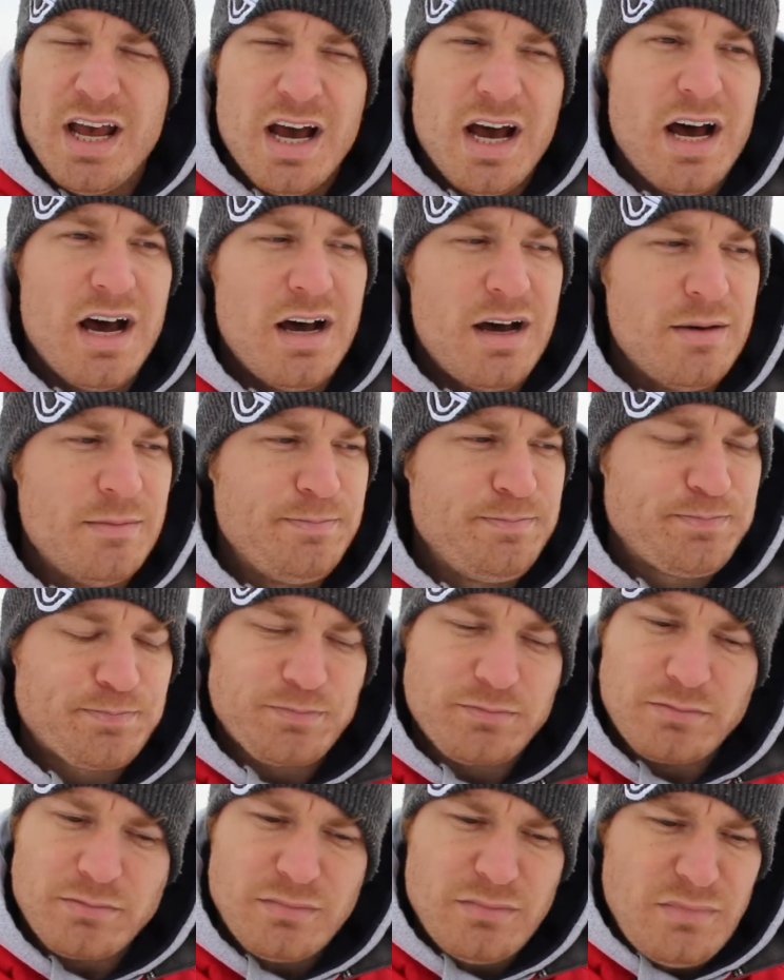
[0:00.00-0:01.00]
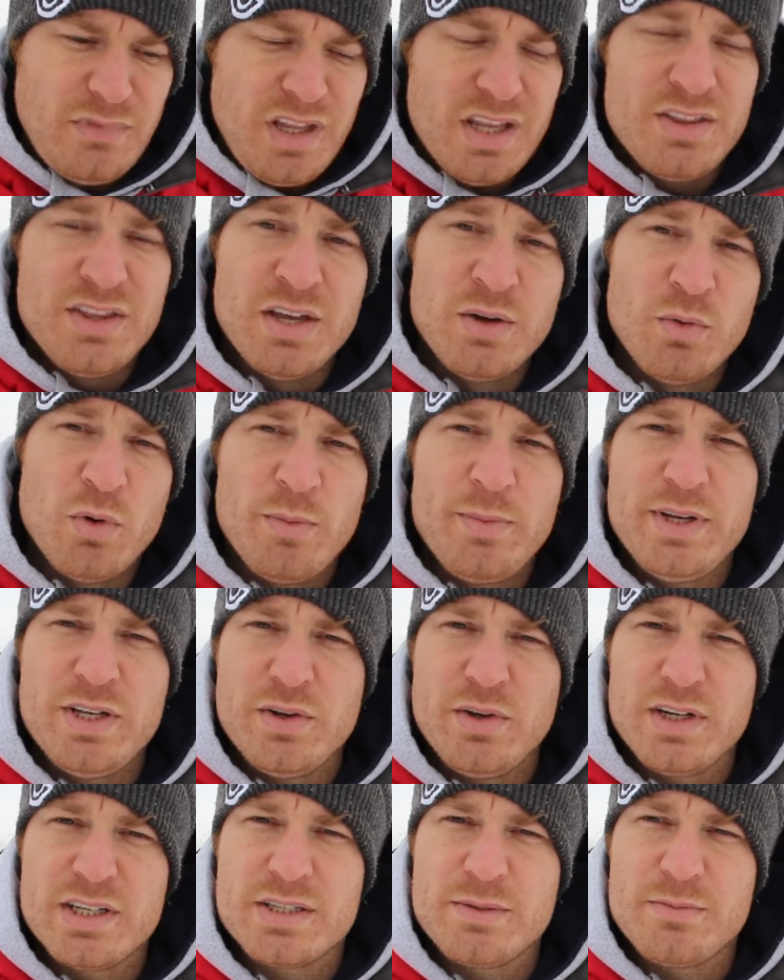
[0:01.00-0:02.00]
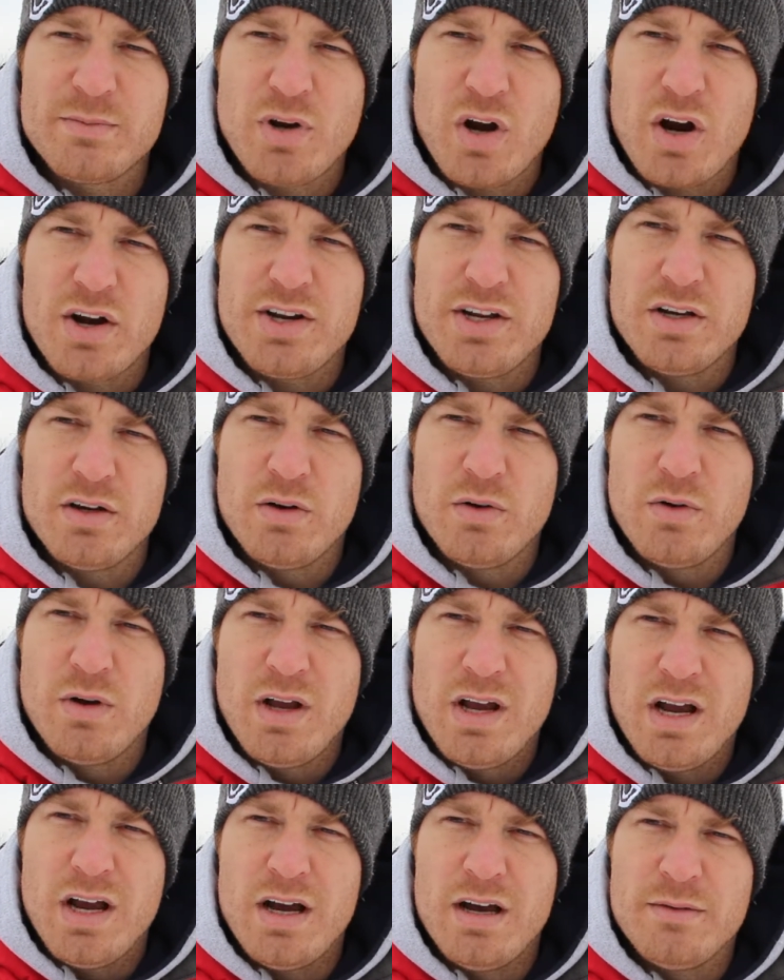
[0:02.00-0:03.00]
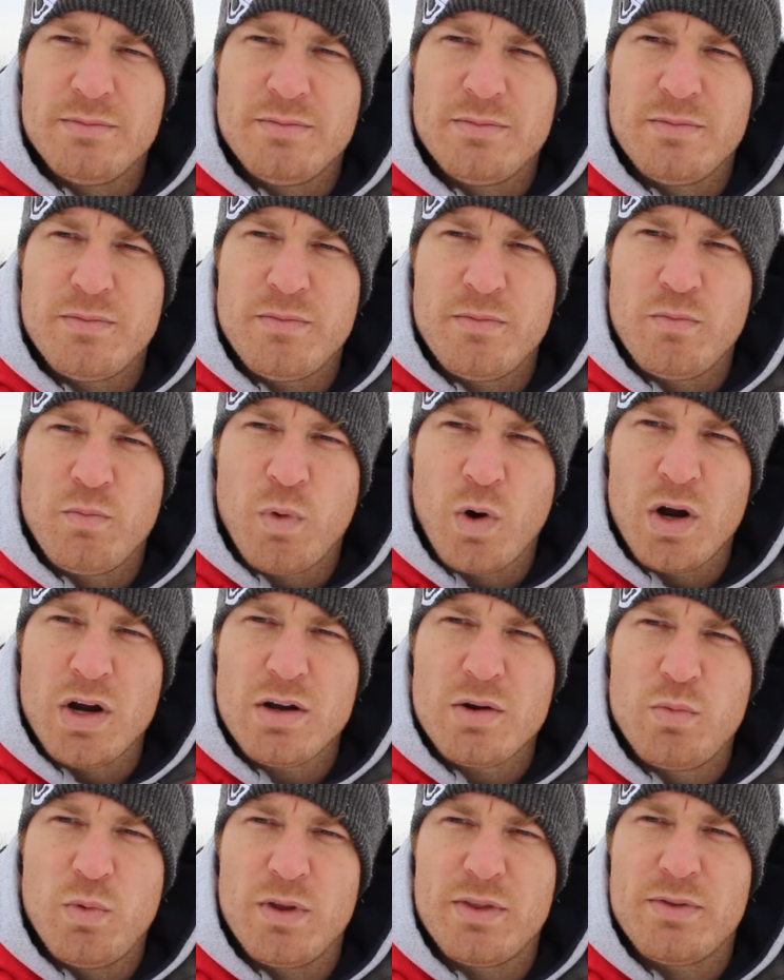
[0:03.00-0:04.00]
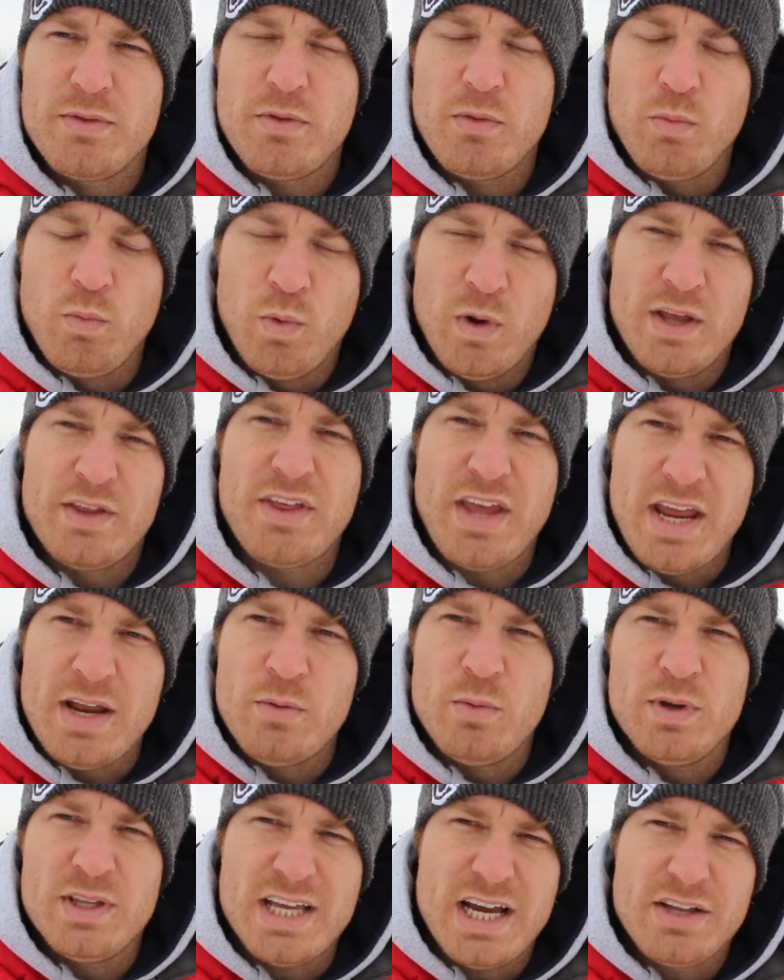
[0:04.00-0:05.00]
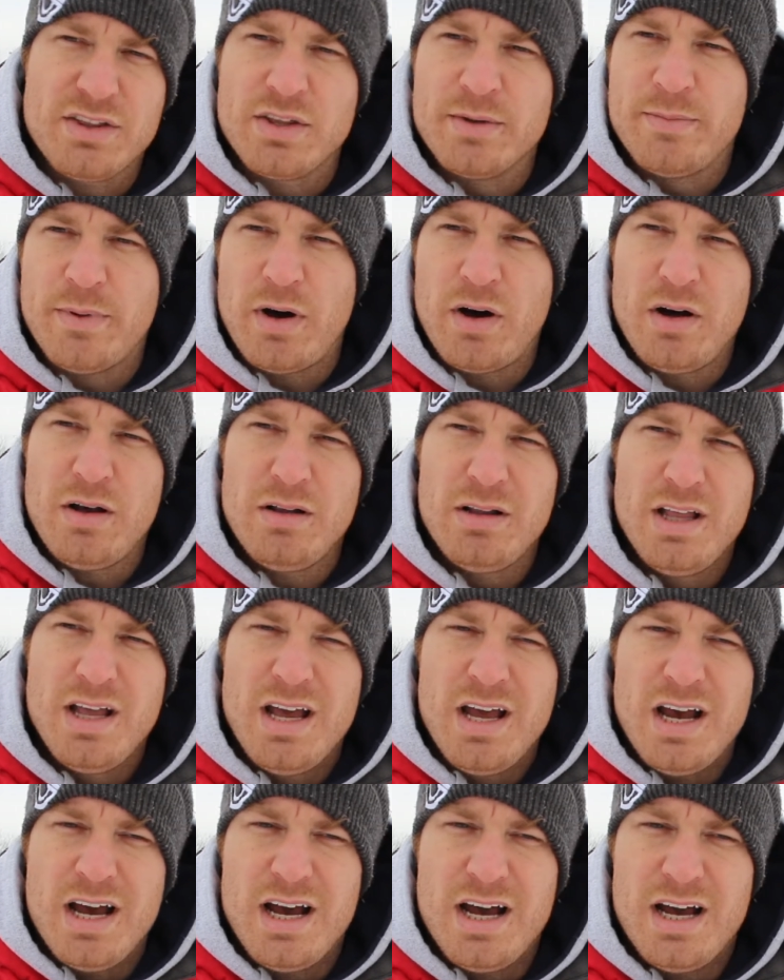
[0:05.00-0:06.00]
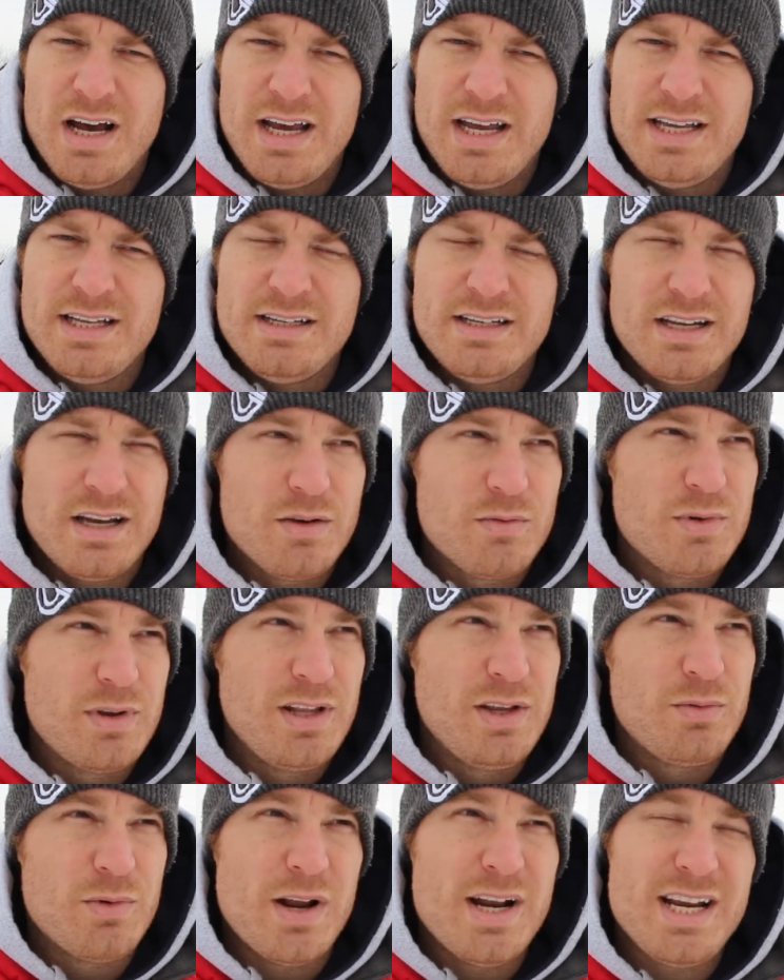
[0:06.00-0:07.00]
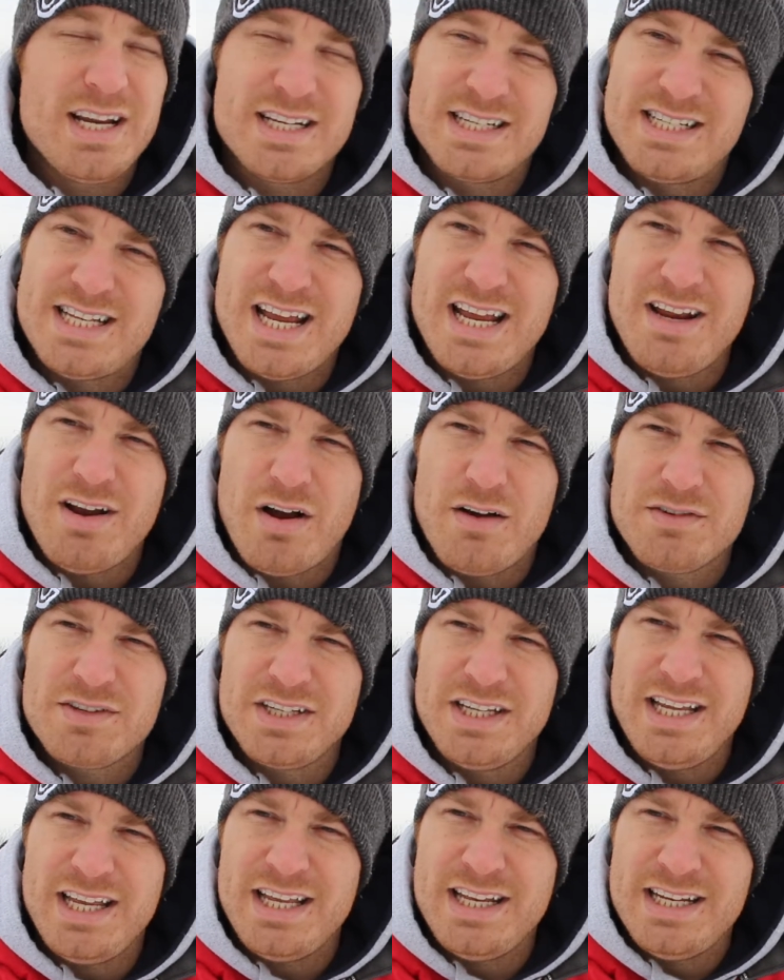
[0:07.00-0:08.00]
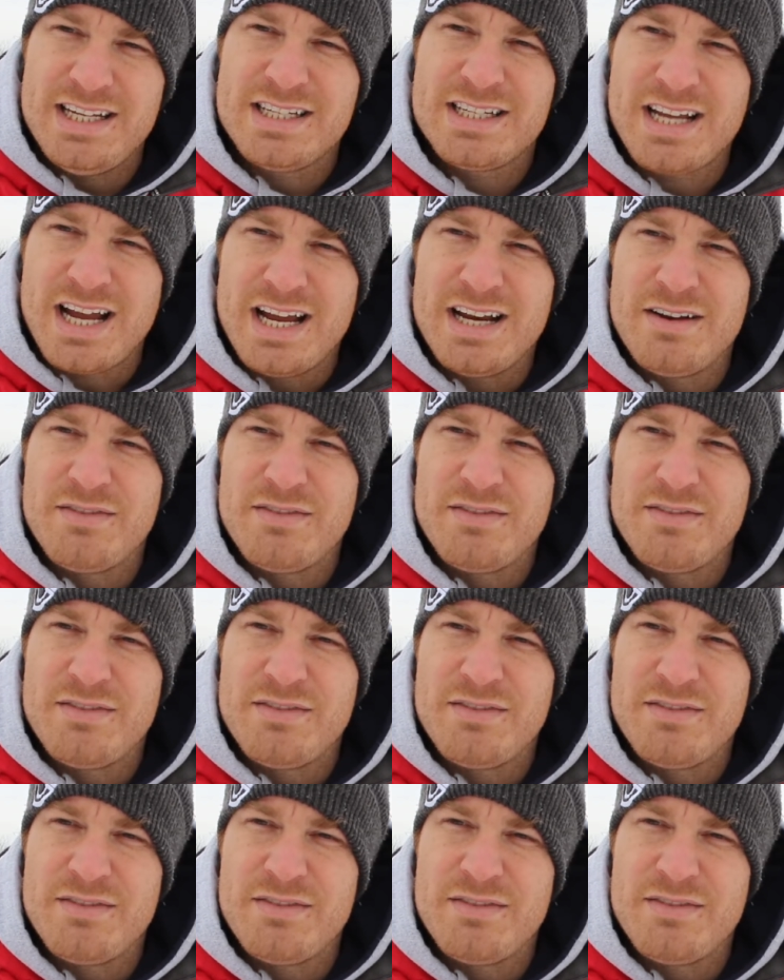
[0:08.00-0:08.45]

And then we'll be doing some cardio work with and without the ball, and really running, because today obviously it is kind